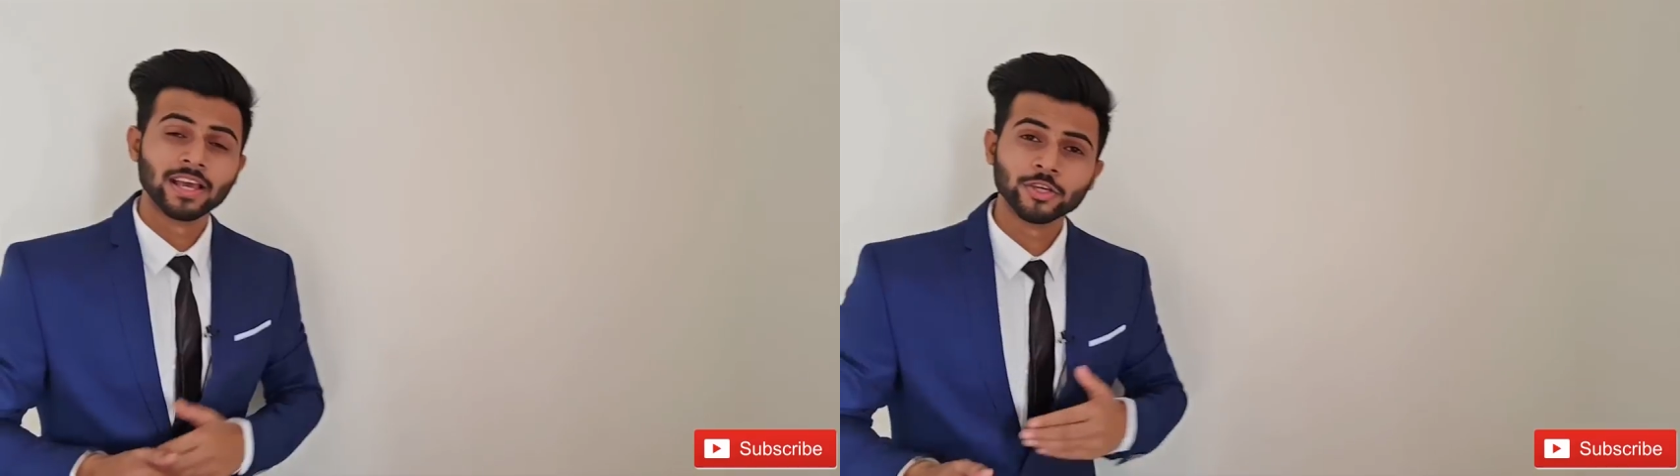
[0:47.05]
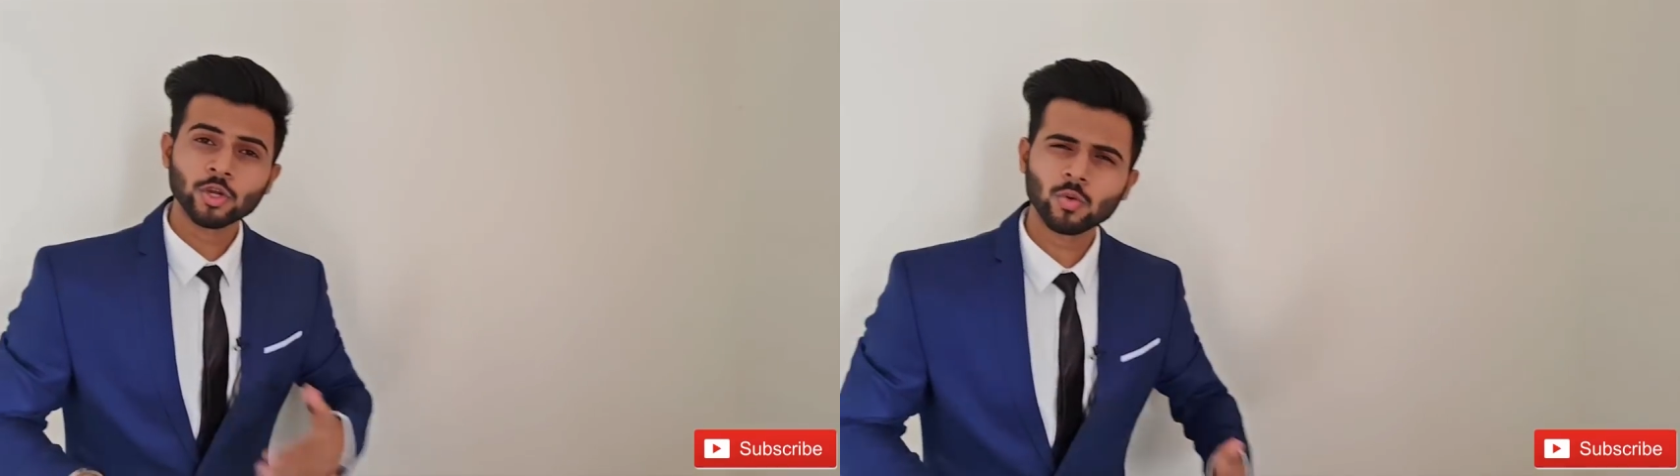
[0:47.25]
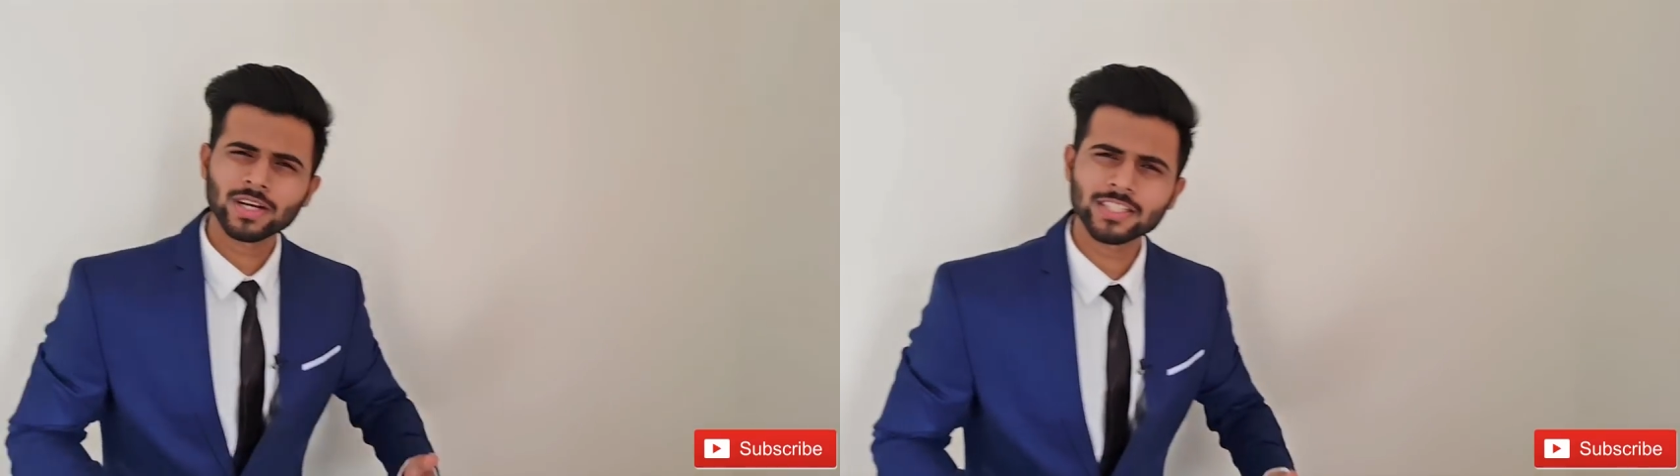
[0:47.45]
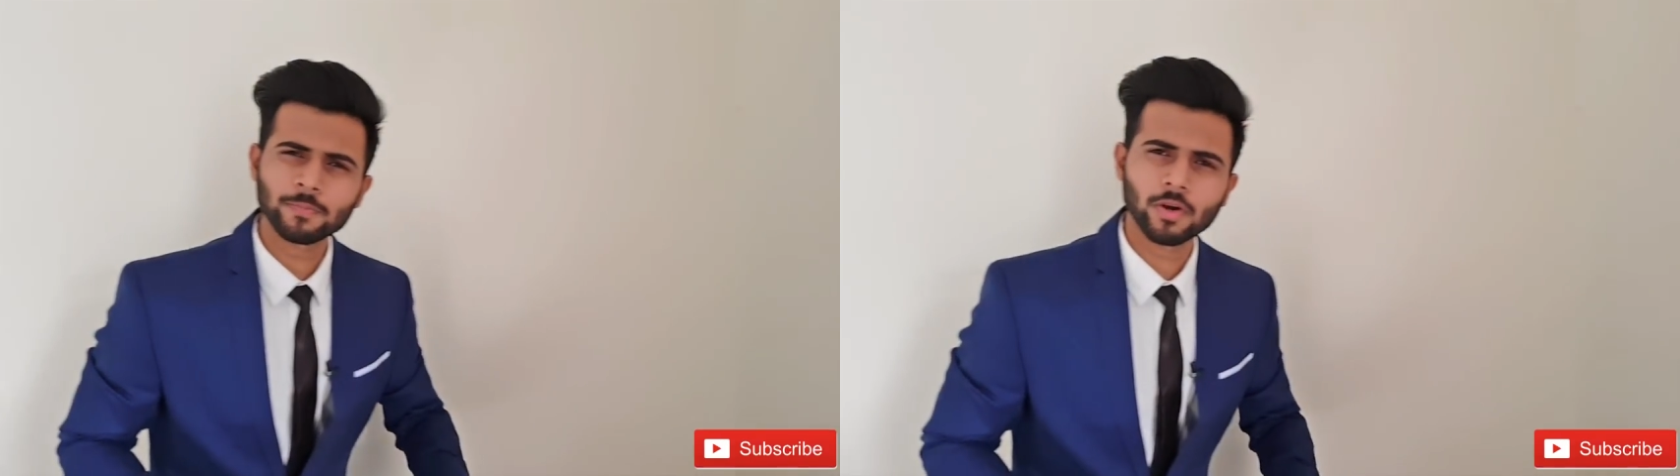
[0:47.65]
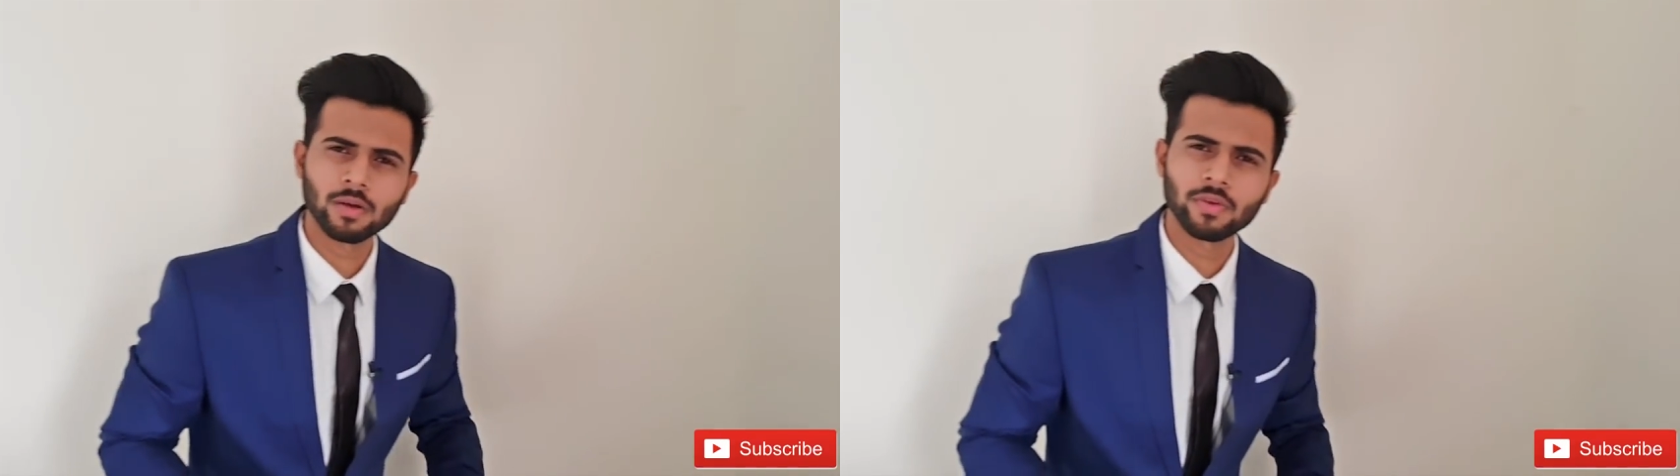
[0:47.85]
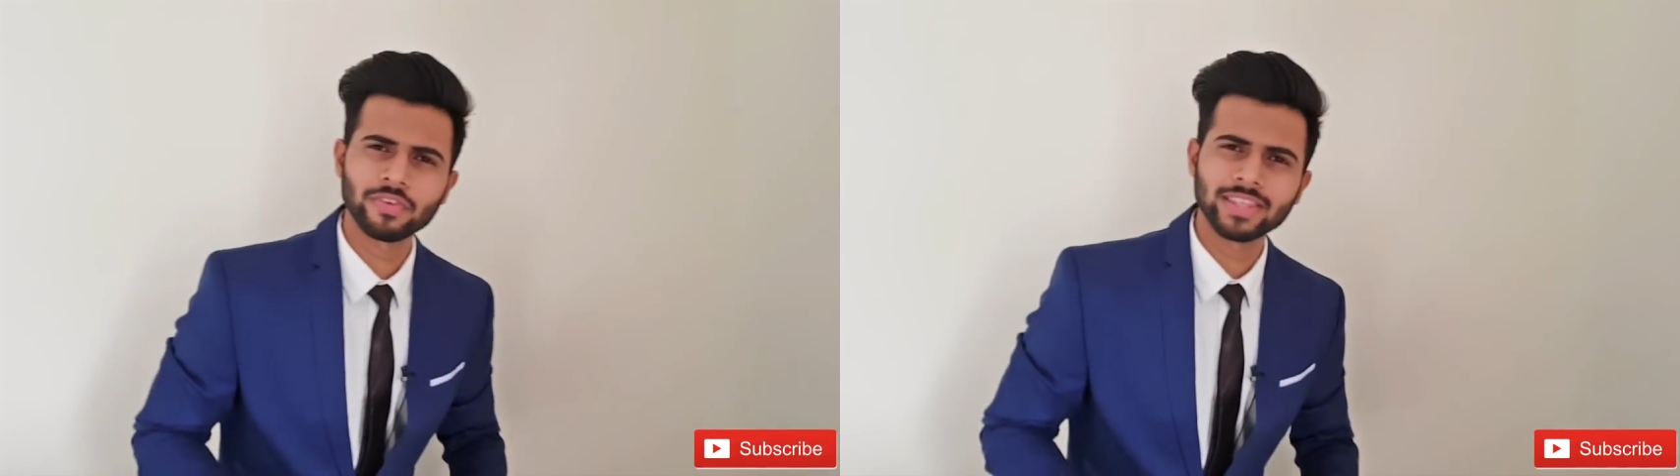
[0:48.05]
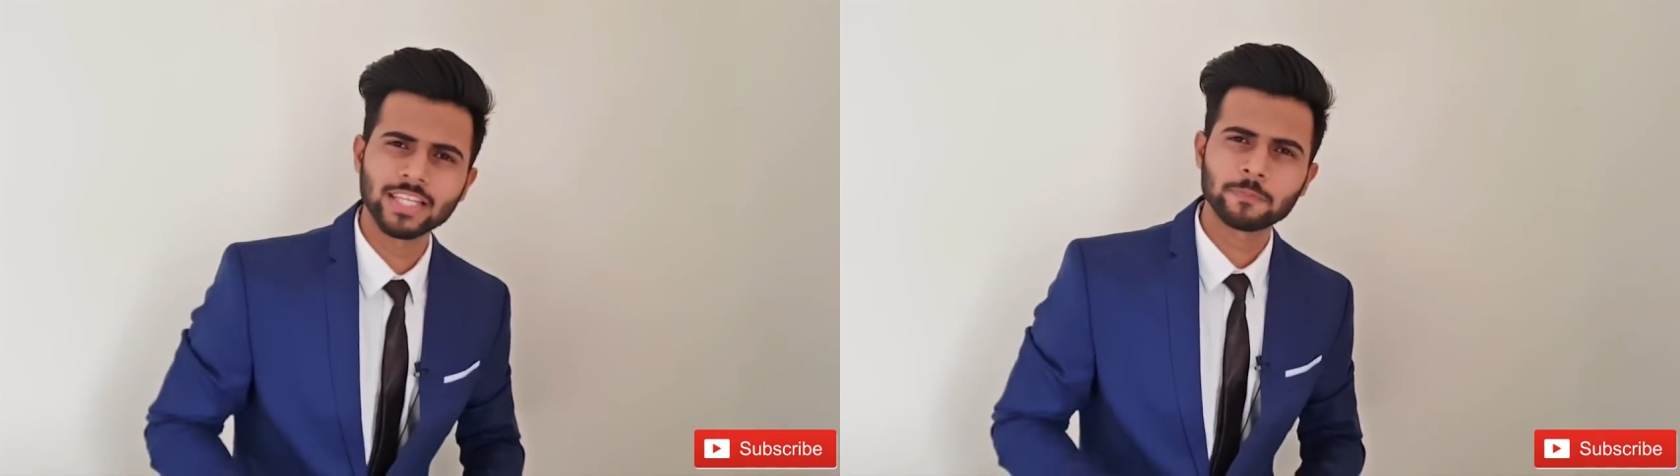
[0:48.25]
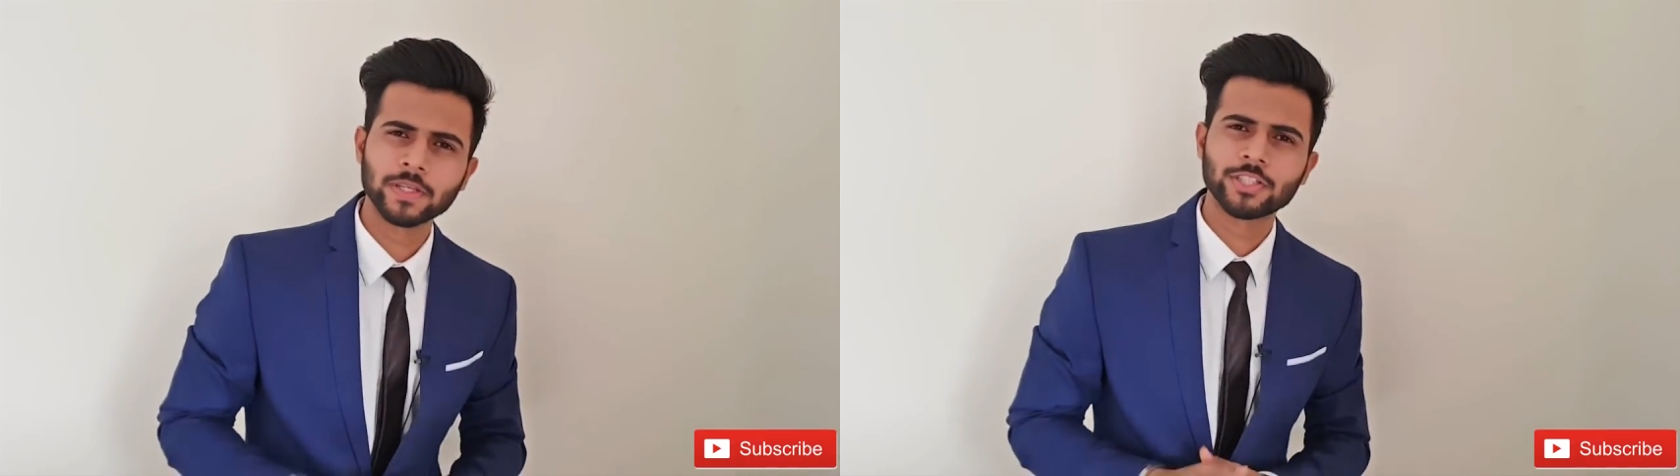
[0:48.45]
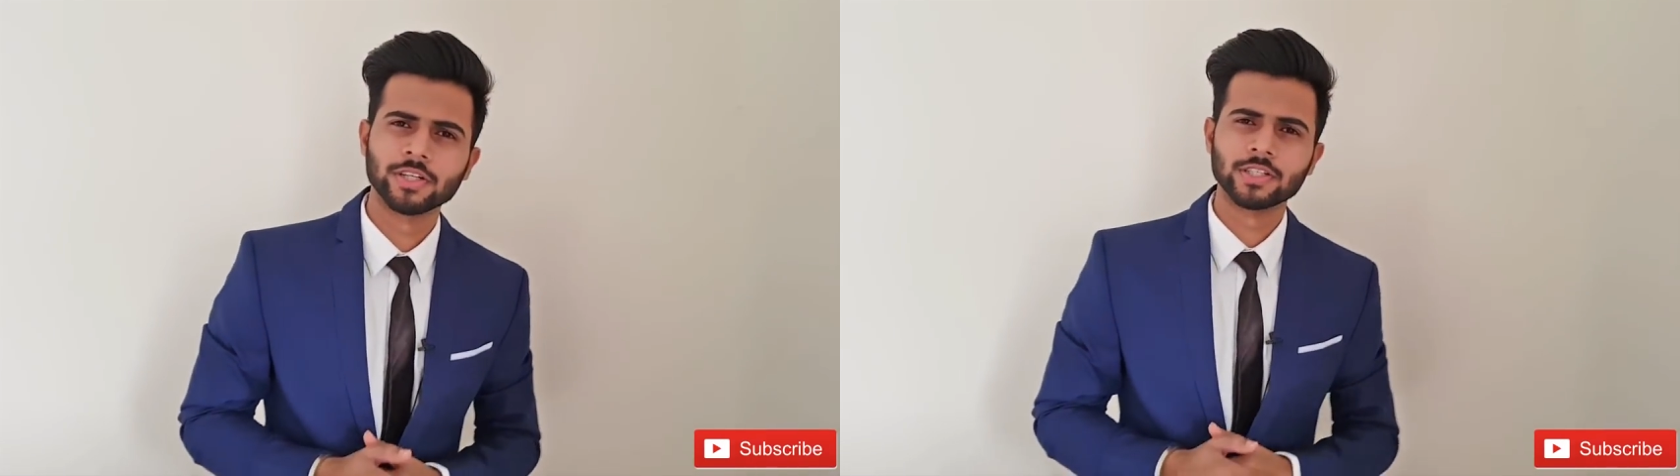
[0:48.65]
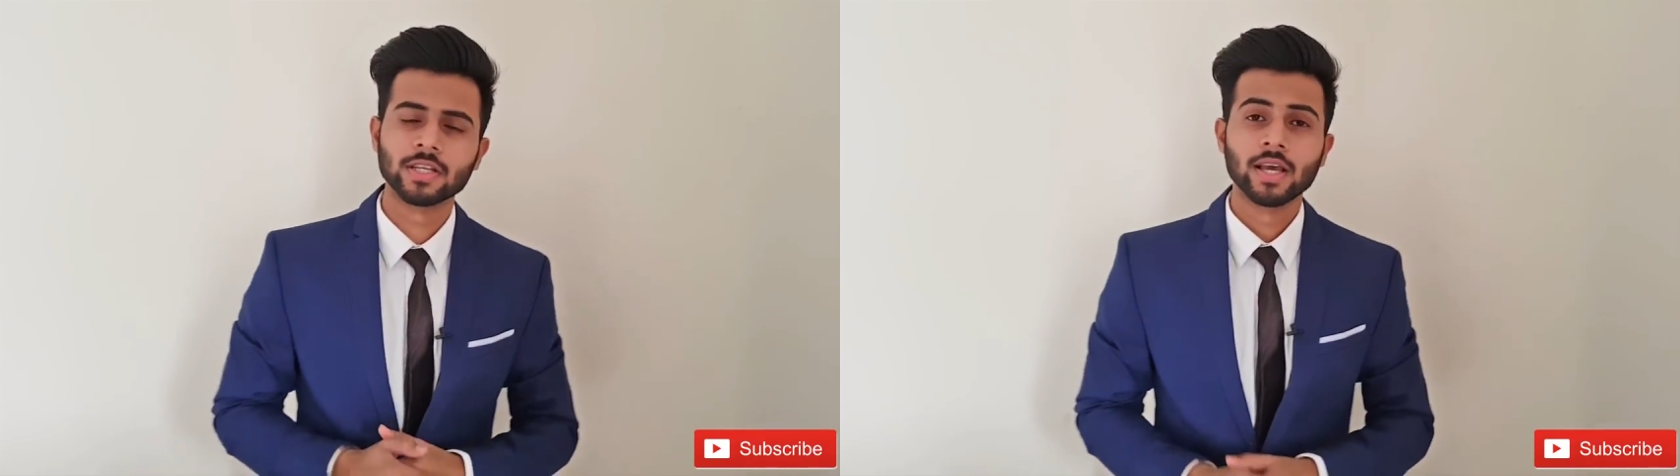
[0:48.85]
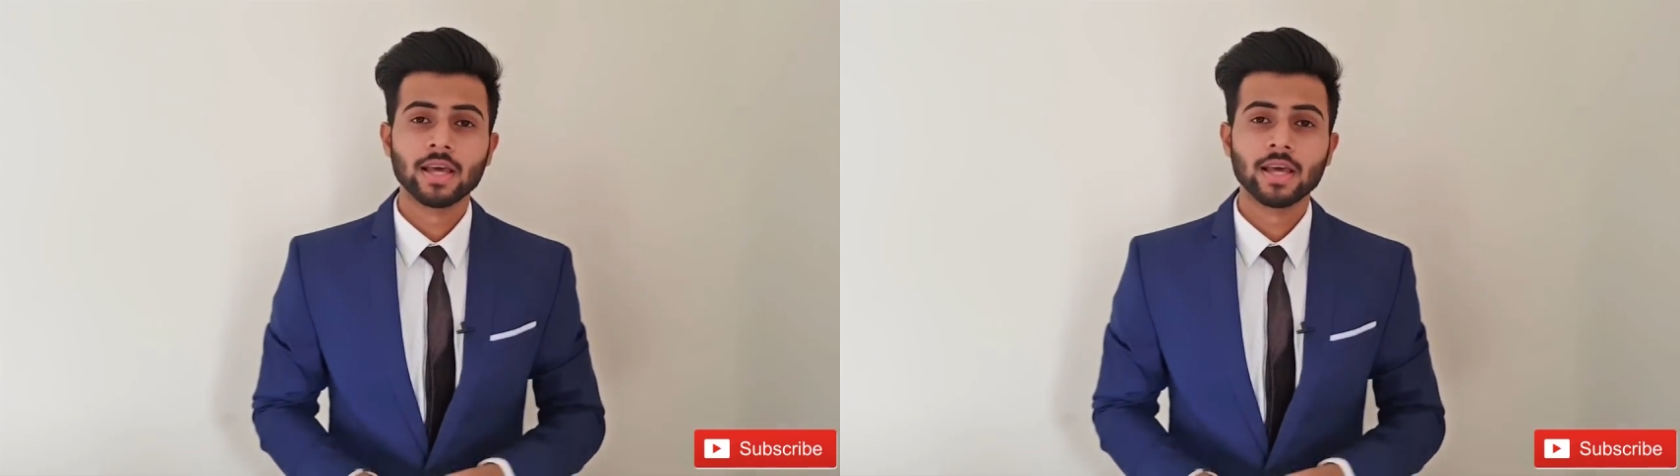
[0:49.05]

You know what is the problem with these pictures?